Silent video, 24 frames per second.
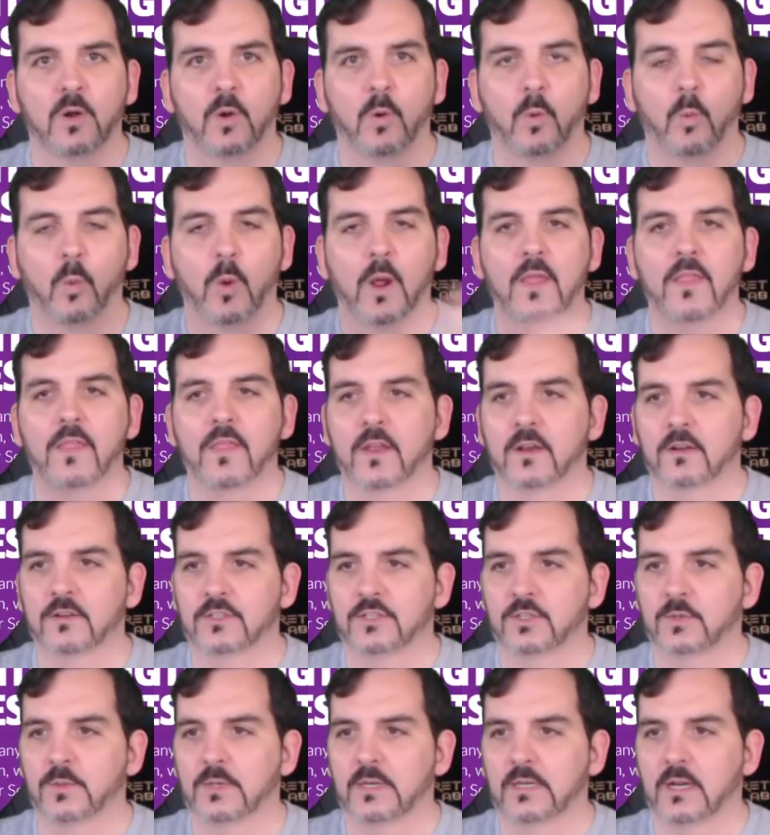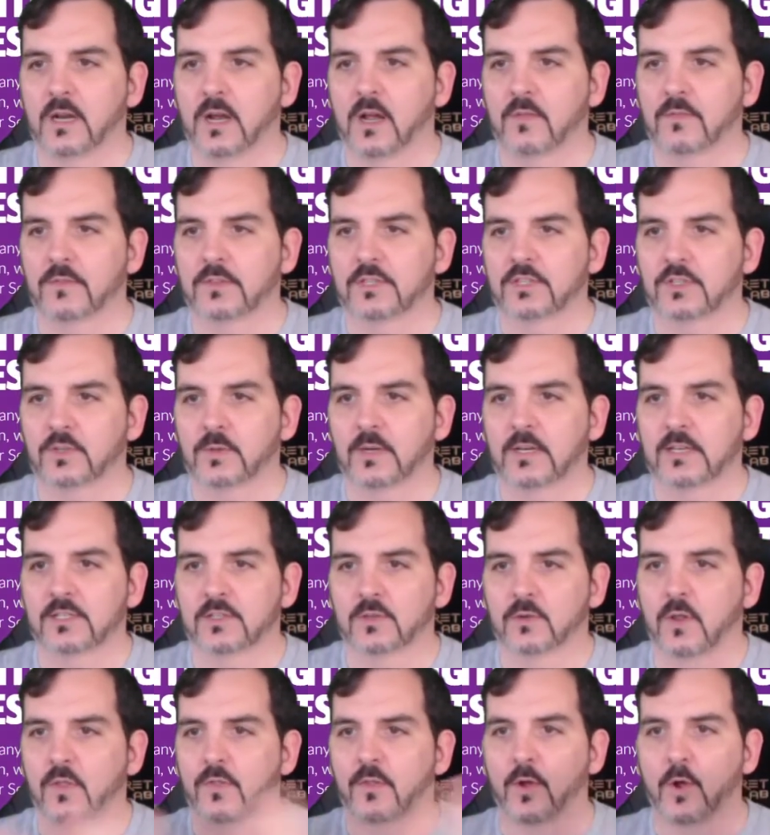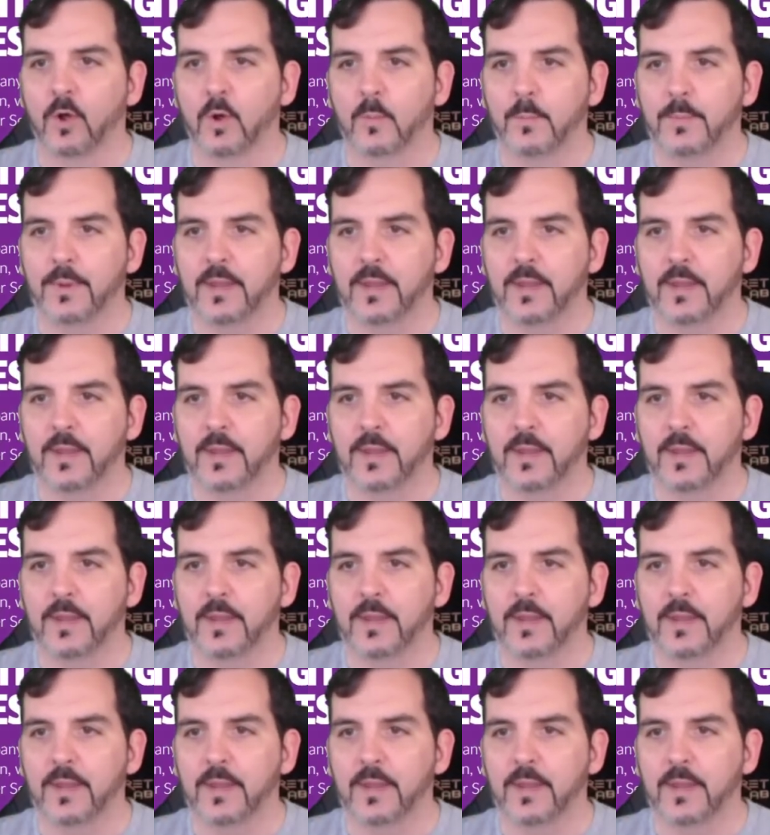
what they're doing on the screen. So they're on the home